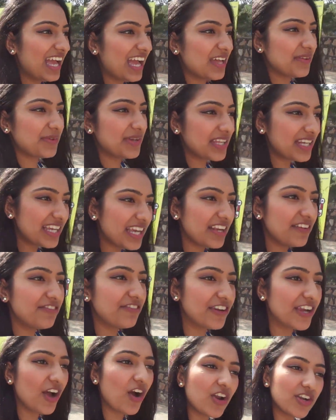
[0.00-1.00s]
And we're going to get a
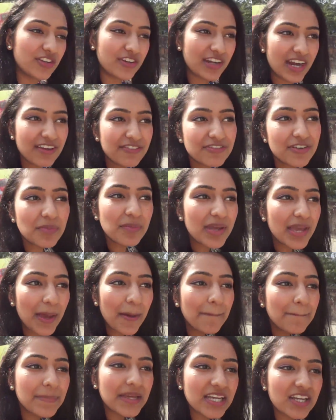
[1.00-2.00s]
free autograph from
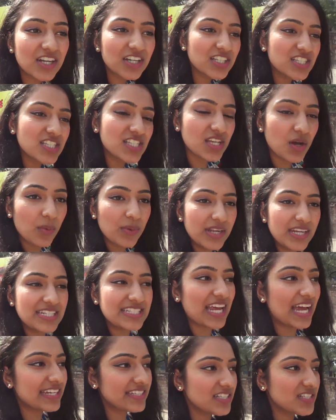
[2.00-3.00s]
him because we're
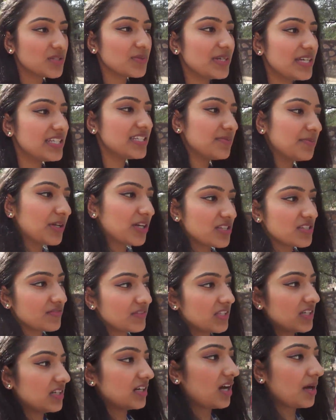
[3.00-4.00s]
entitled to it because
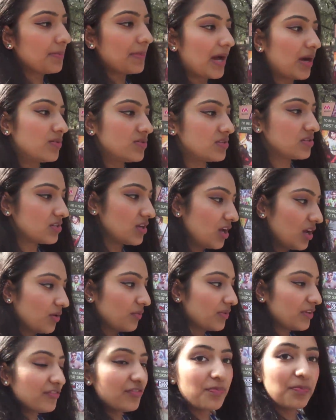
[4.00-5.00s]
of the amount
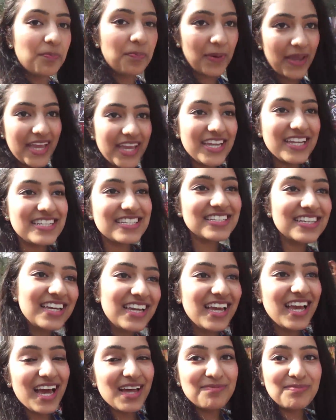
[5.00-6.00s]
we've paid.
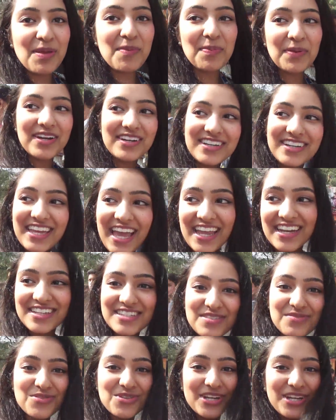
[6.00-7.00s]
And people are carrying
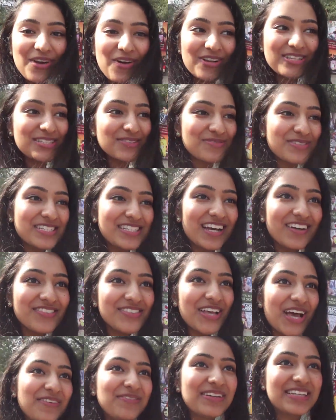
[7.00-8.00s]
some really awesome stuff.
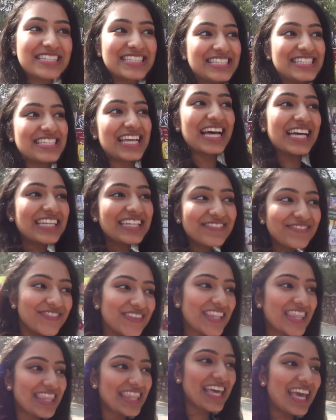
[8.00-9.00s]
So I'm excited
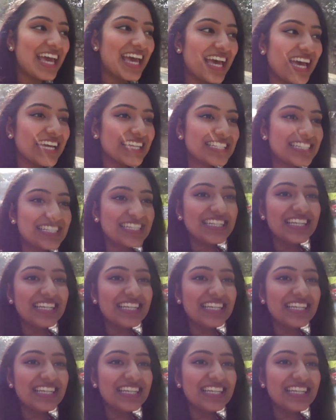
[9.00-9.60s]
for that.